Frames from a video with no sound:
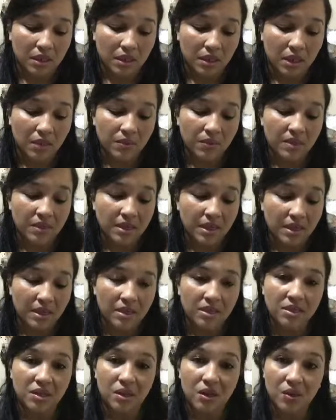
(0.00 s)
I will say
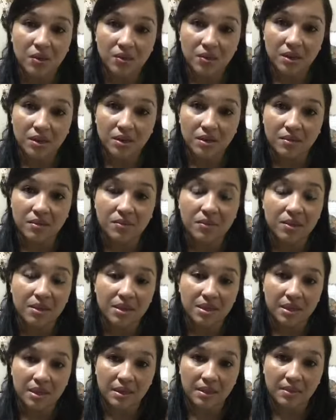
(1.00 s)
it slowly, with
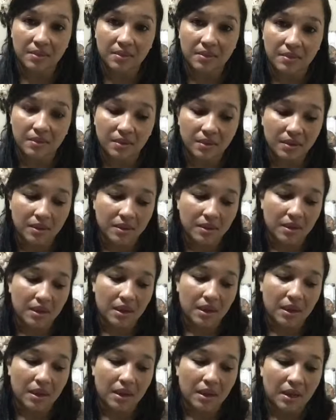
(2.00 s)
time,
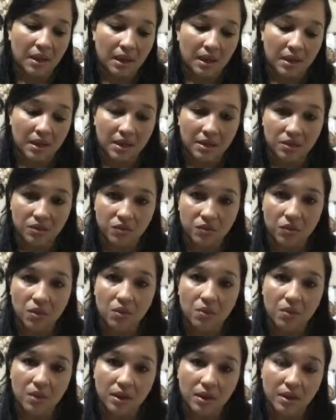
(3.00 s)
in a
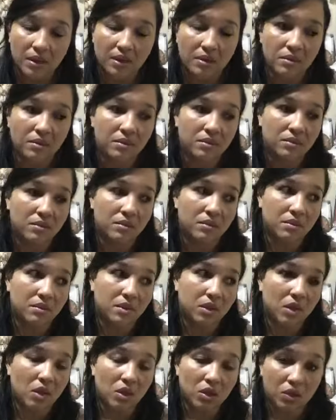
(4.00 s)
strong way,
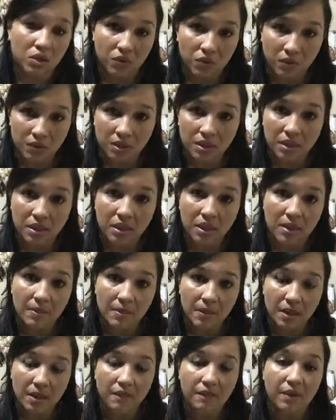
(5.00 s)
trusting and
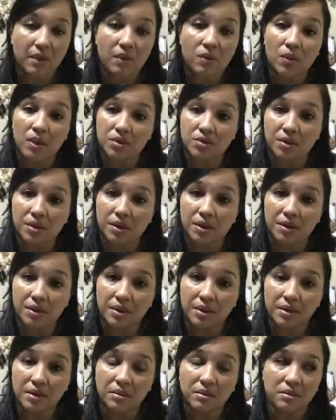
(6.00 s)
believing in what you're
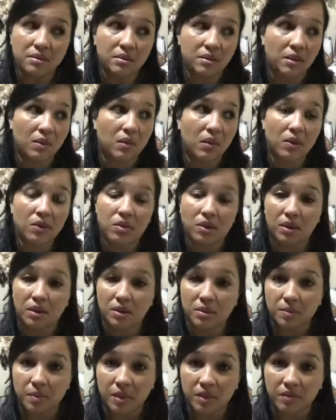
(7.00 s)
learning, in what you're
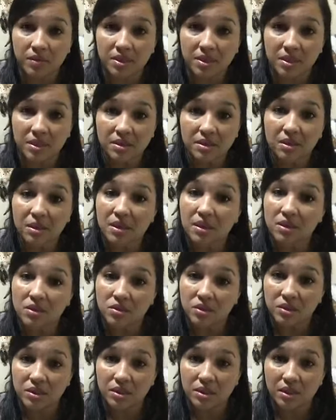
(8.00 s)
experiencing, in
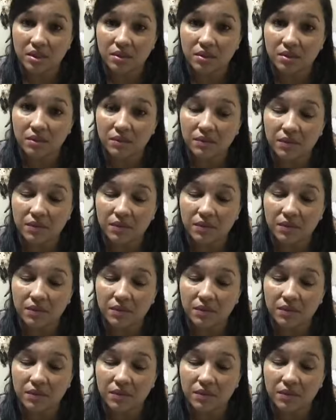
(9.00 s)
yourself.